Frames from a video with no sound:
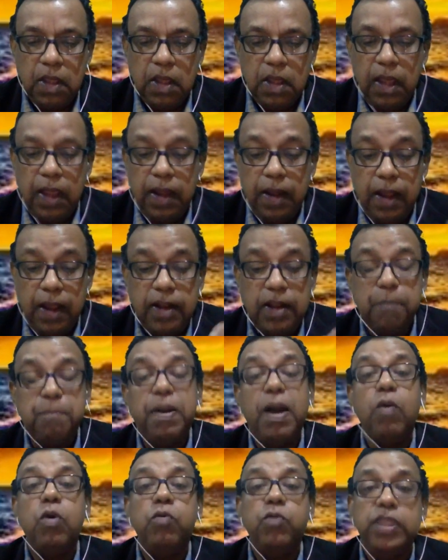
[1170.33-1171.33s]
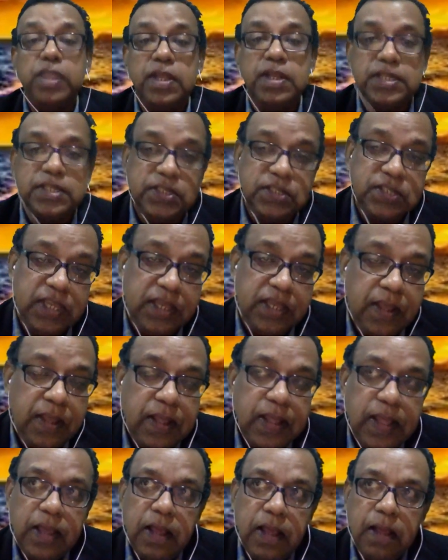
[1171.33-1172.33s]
And and the power within us. You see,
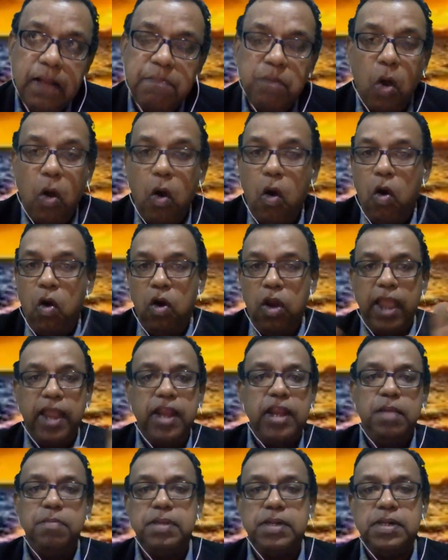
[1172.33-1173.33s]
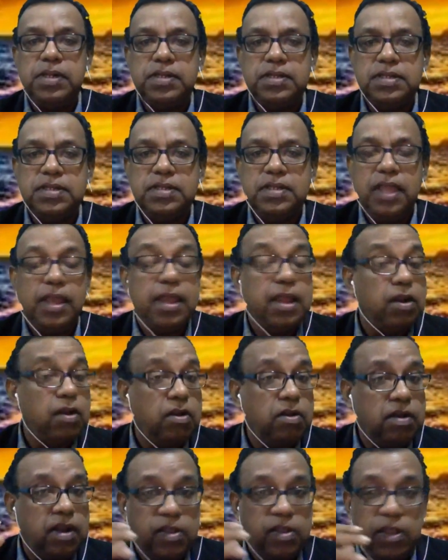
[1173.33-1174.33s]
um, all animals, they
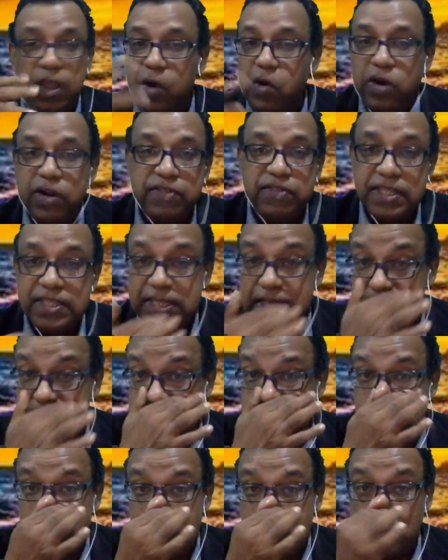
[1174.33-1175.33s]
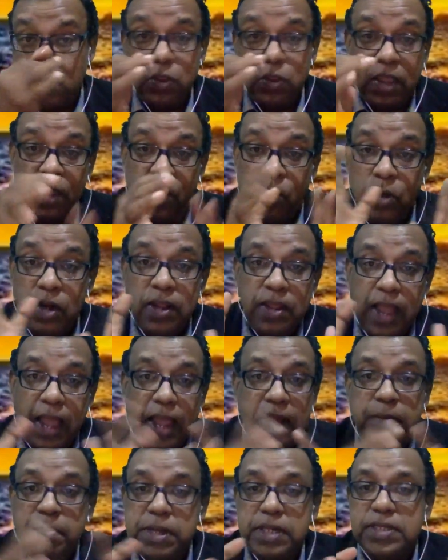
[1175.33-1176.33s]
cannot, they don't have the sixth sense. So they only
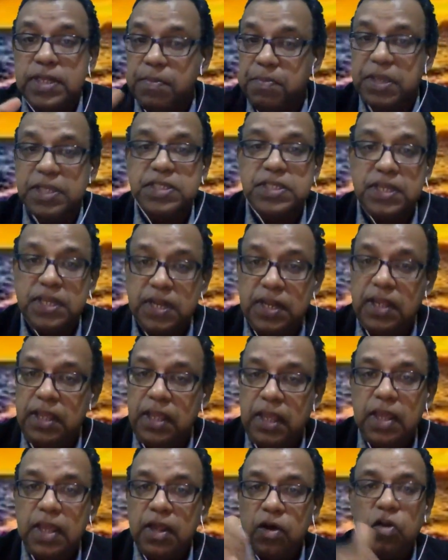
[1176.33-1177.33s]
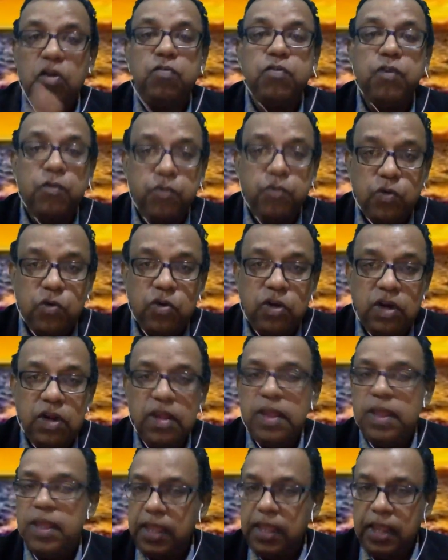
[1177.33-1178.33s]
animals are basically look for food,
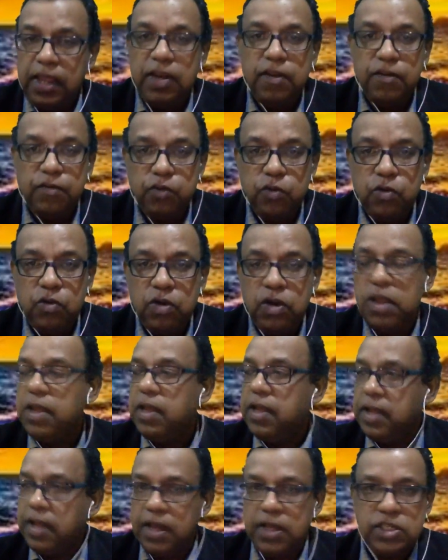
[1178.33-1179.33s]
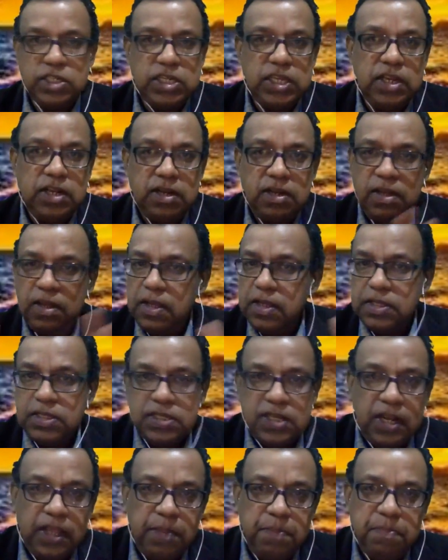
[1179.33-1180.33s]
eat the food, uh, shit,
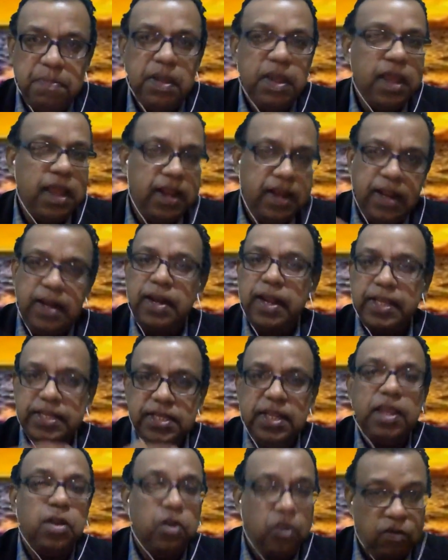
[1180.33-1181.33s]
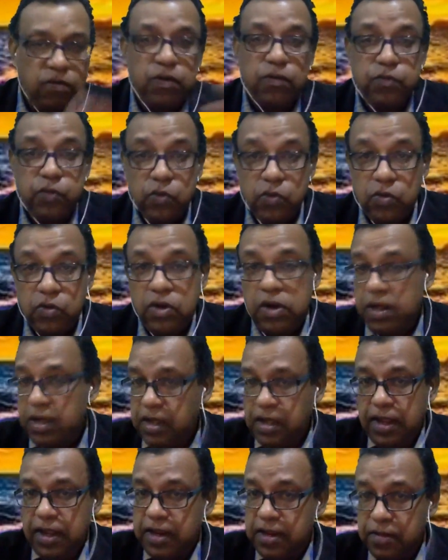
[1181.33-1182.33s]
sleep, and then next day look for food,
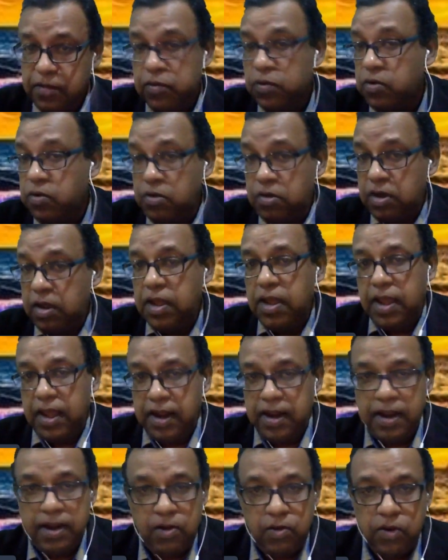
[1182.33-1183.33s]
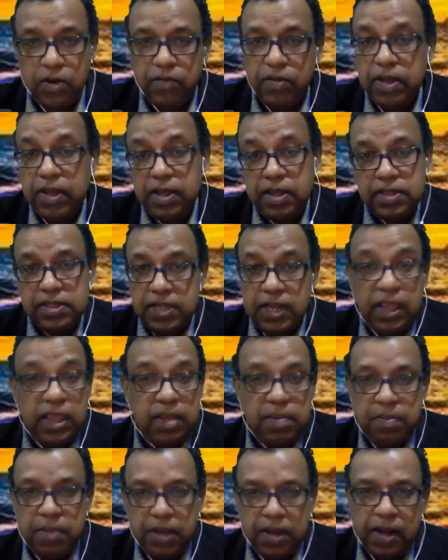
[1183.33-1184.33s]
eat the food, and then do whatever,
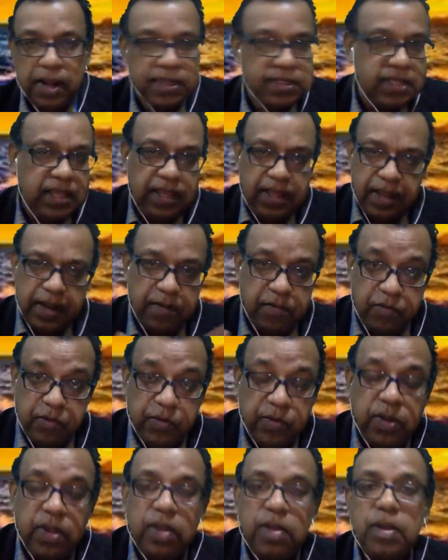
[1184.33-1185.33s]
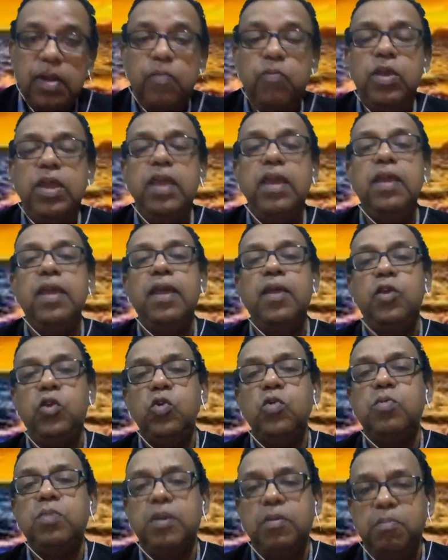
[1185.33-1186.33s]
sleep, and the next day get up food we
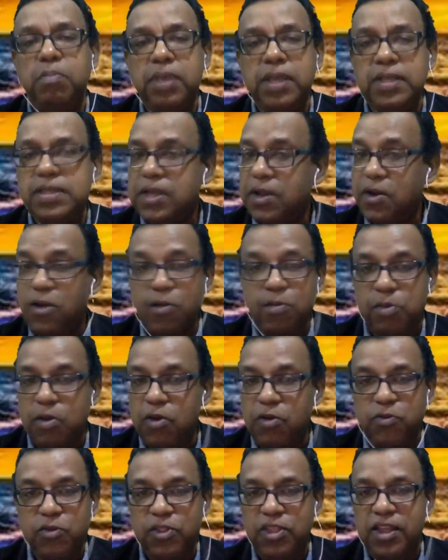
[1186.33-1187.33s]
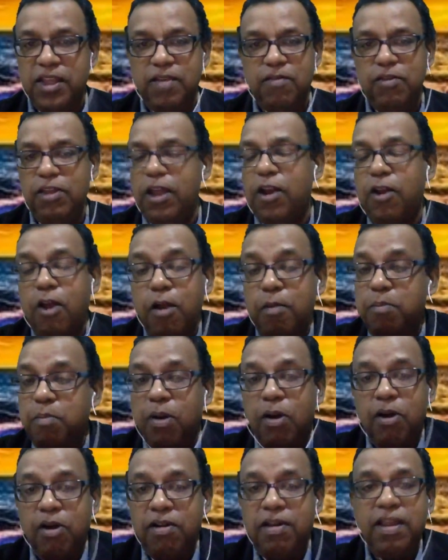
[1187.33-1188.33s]
human beings are not born for that we are not
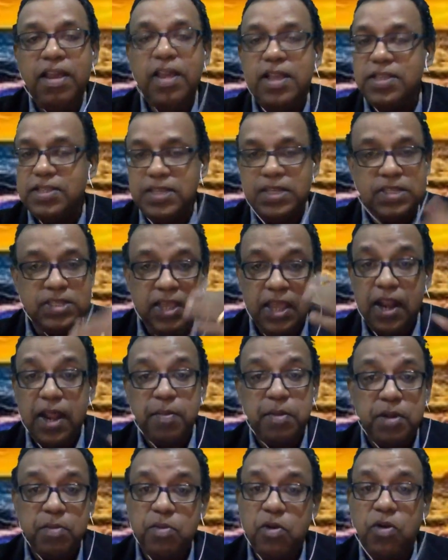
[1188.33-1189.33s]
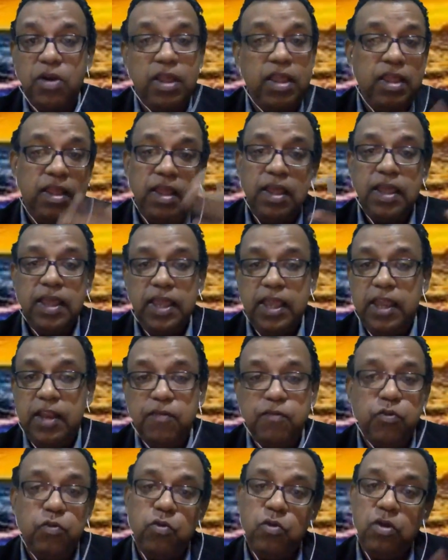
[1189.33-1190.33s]
born just get up in the morning eat
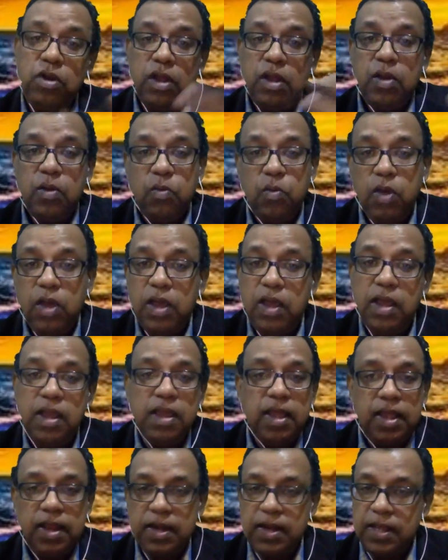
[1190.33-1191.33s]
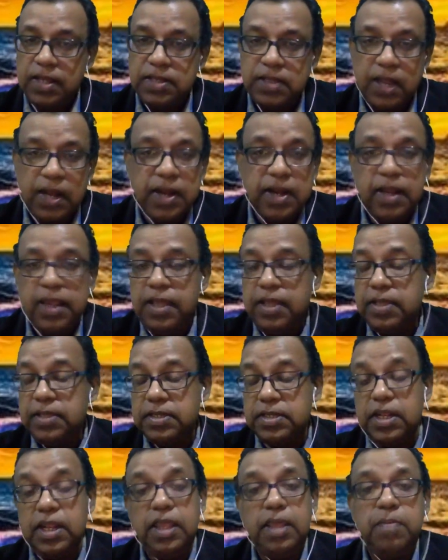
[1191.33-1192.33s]
food work take salary
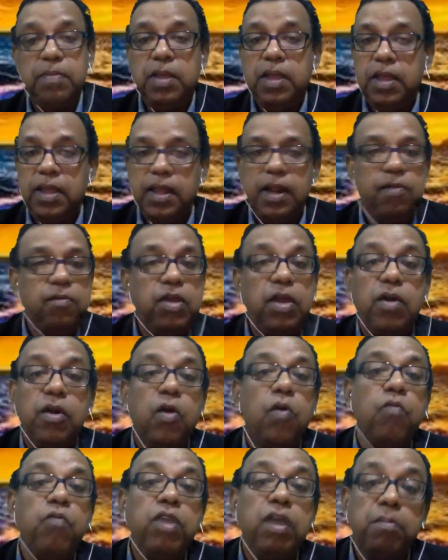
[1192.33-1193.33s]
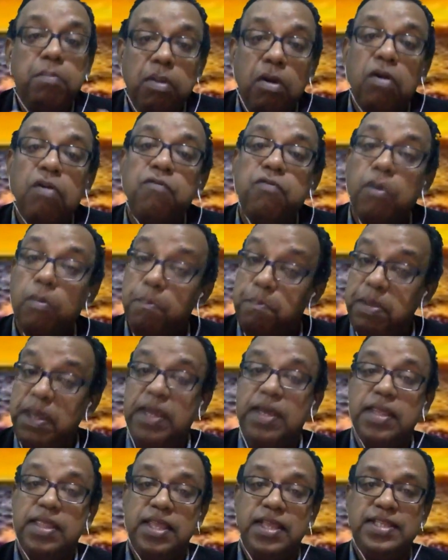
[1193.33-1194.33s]
sleep we are not. we are born for
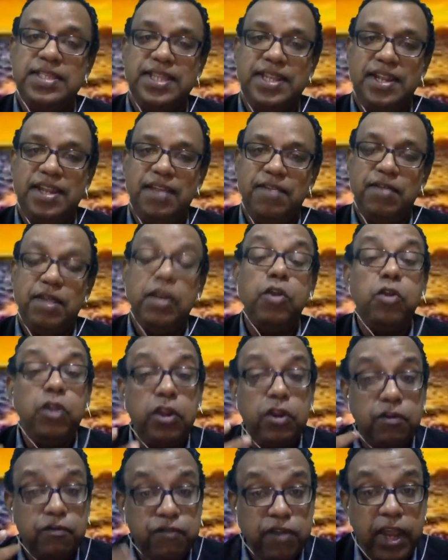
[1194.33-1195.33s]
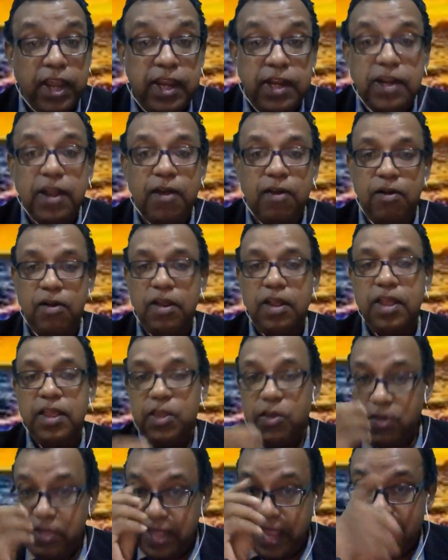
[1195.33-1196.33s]
bigger things in life and you need to find out
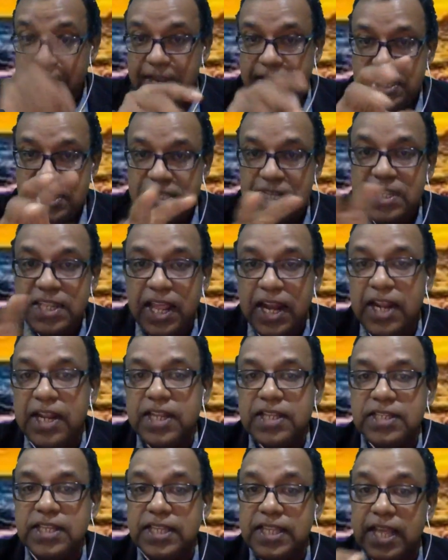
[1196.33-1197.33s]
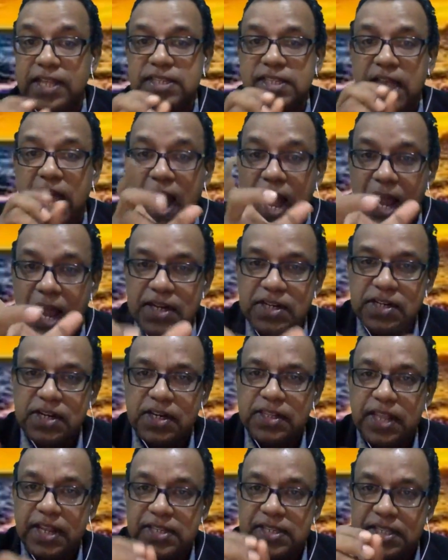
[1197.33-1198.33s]
that is the talent skill that's the art
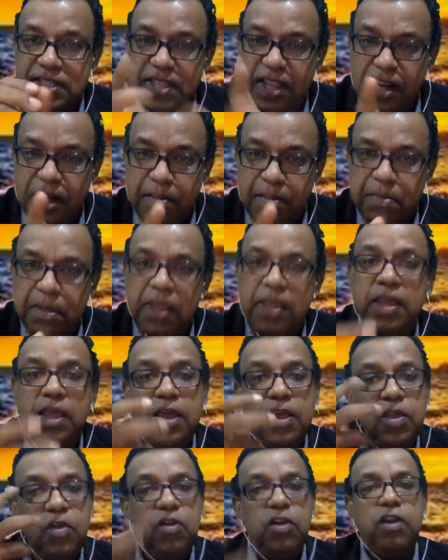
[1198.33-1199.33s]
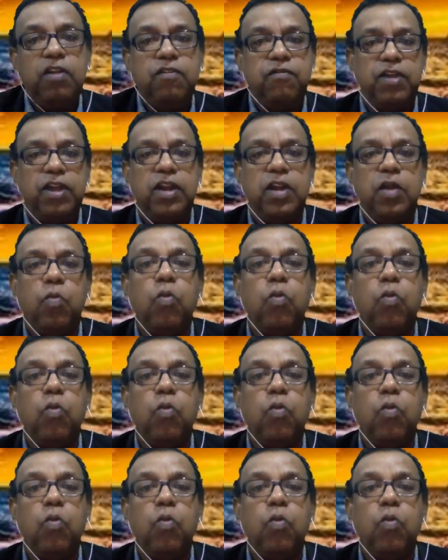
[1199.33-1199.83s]
that's the therame you need to find out